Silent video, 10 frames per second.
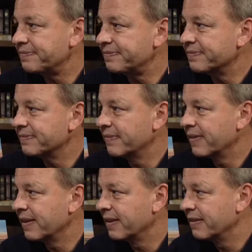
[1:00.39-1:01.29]

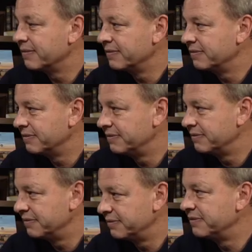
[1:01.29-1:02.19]

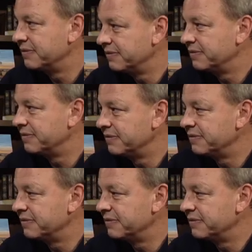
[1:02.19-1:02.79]
The person shown says nothing.